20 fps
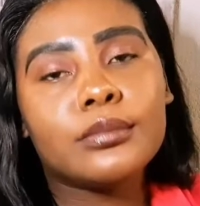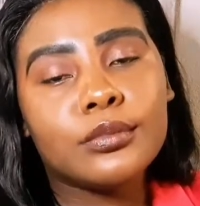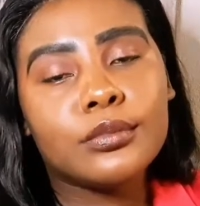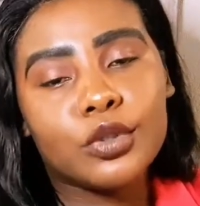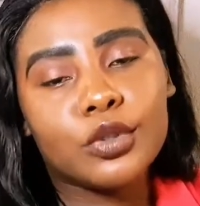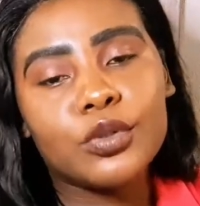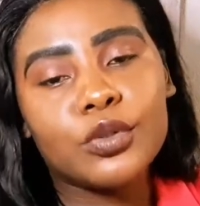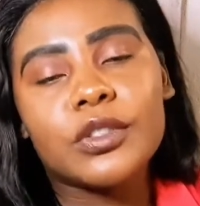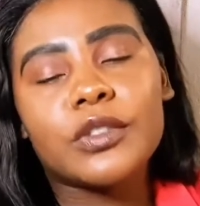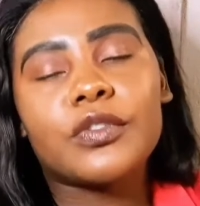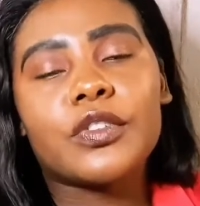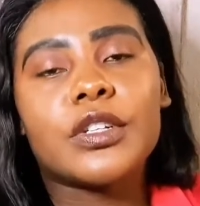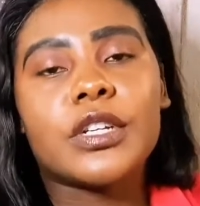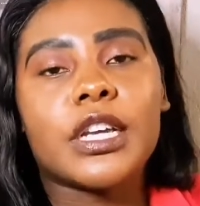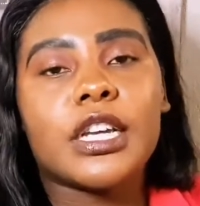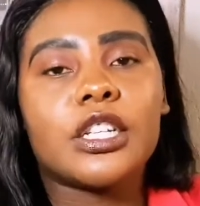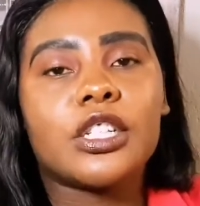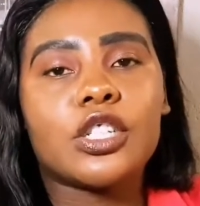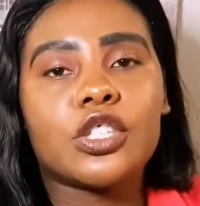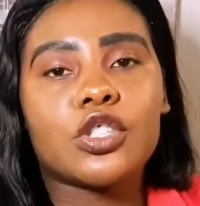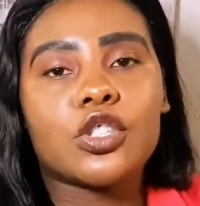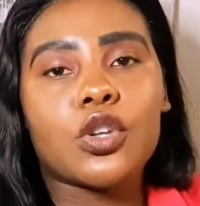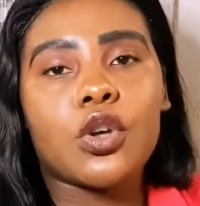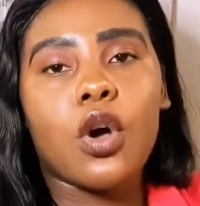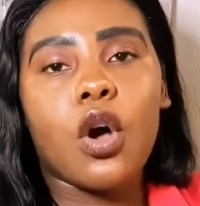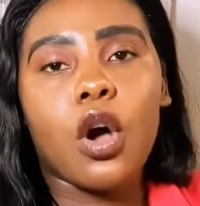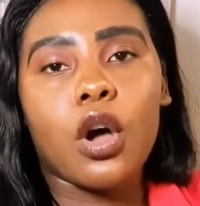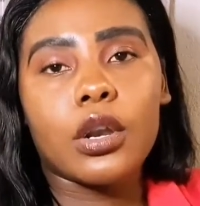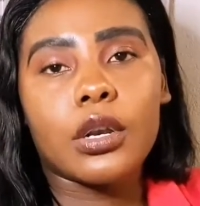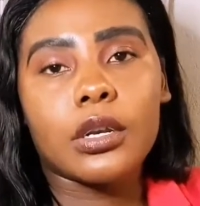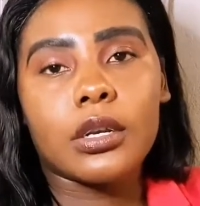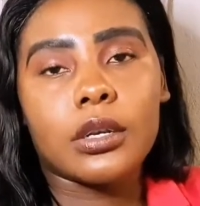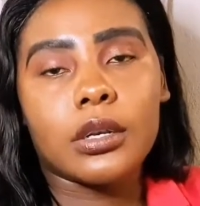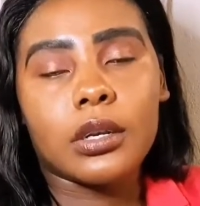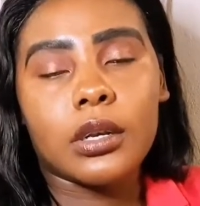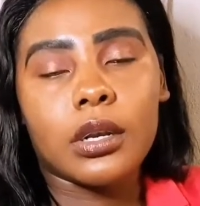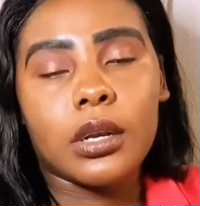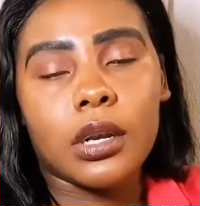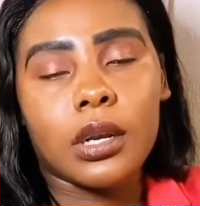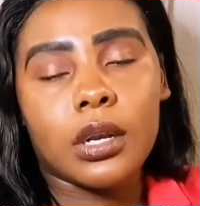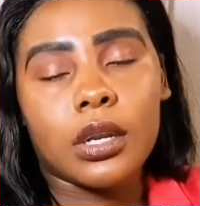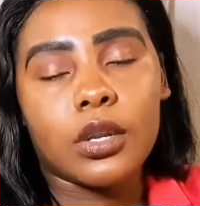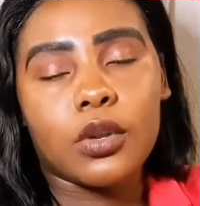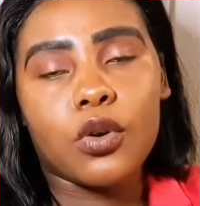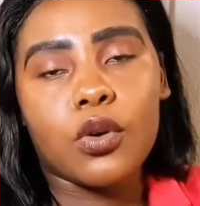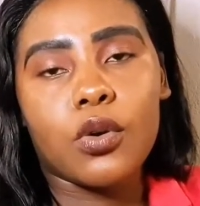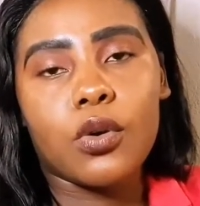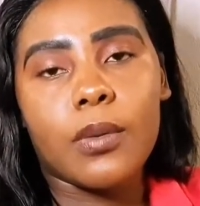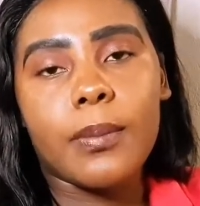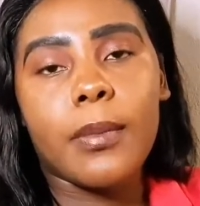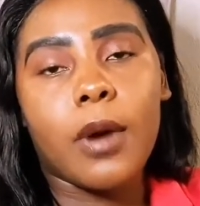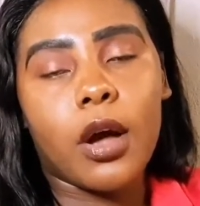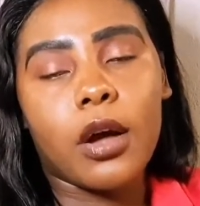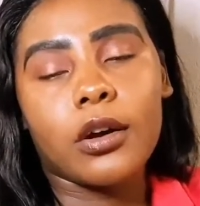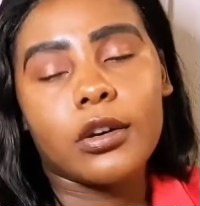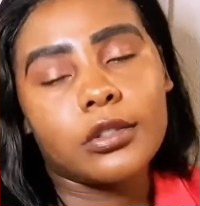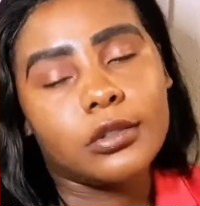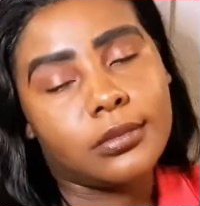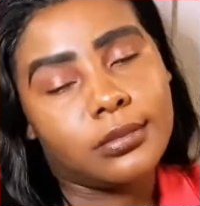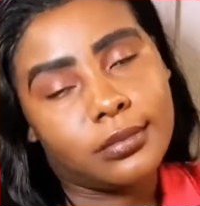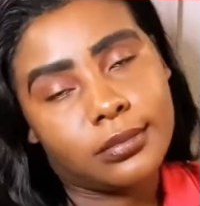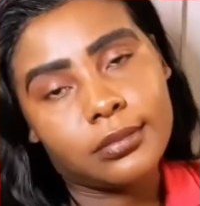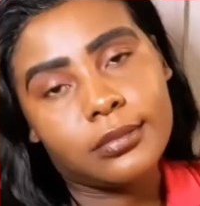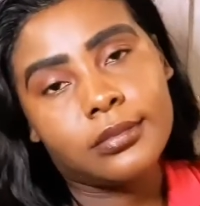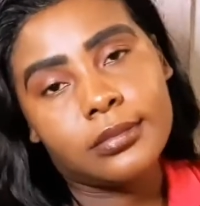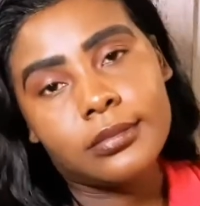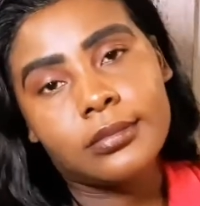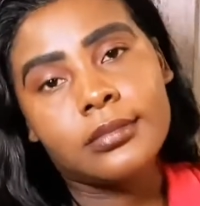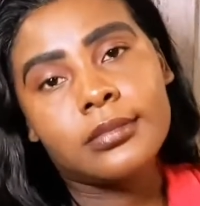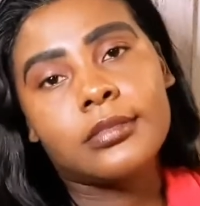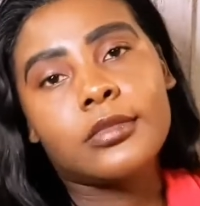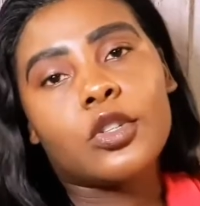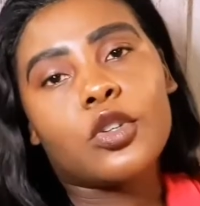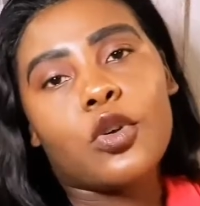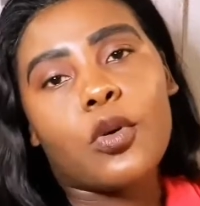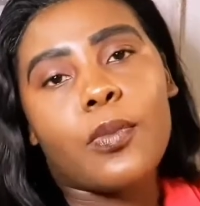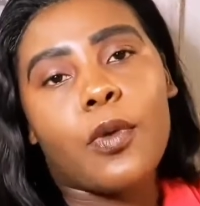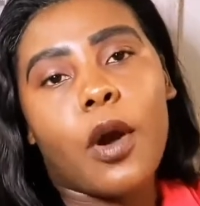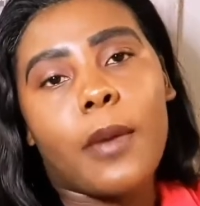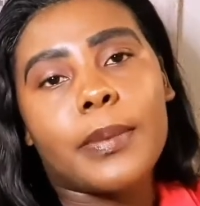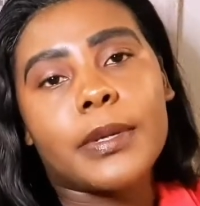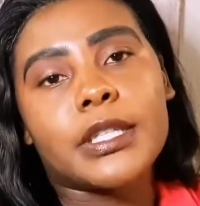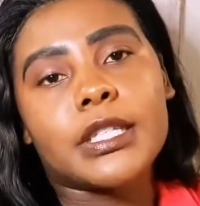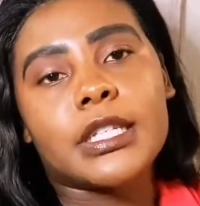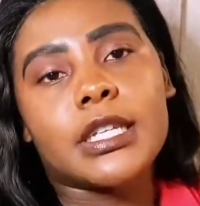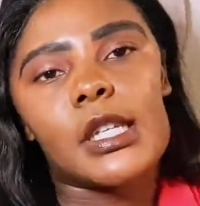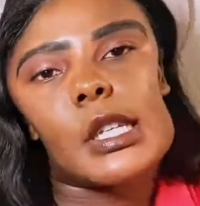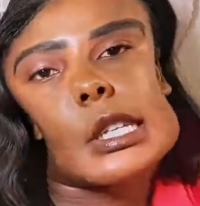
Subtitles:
2 different agents on your property.